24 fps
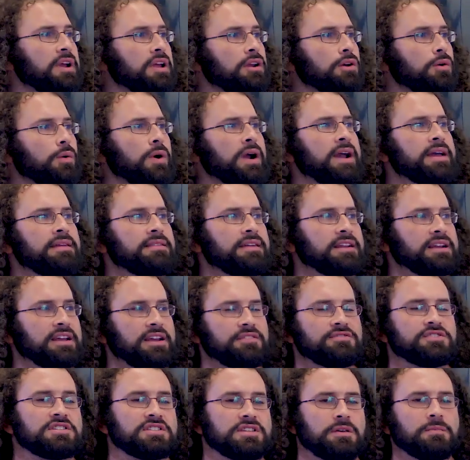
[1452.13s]
in a way that
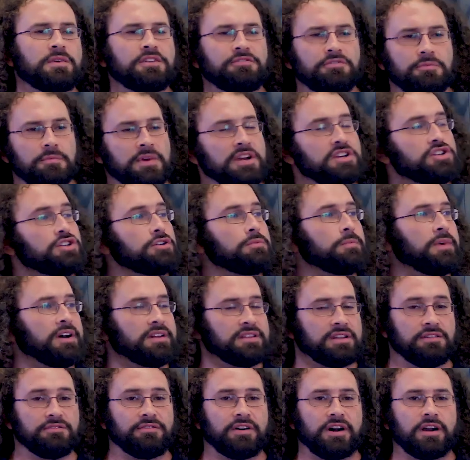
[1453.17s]
gives it some information
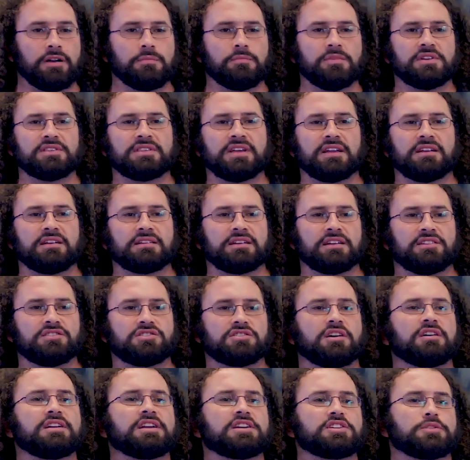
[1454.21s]
about the environment that it
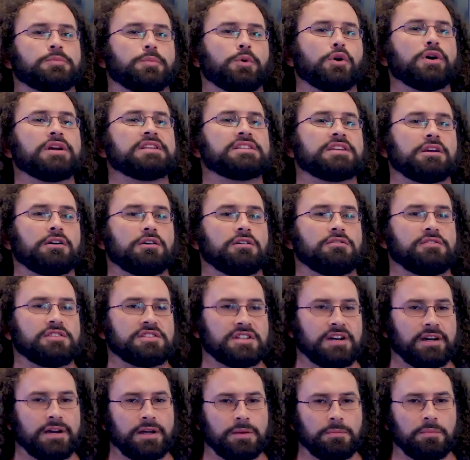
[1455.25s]
can start exploiting
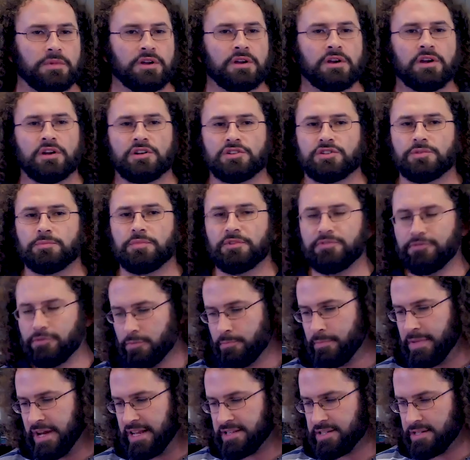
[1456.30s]
over time to
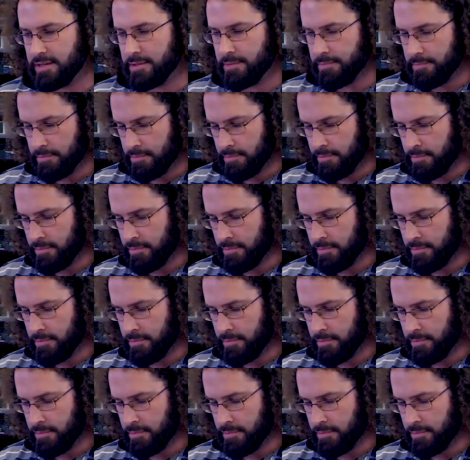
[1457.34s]
perform better.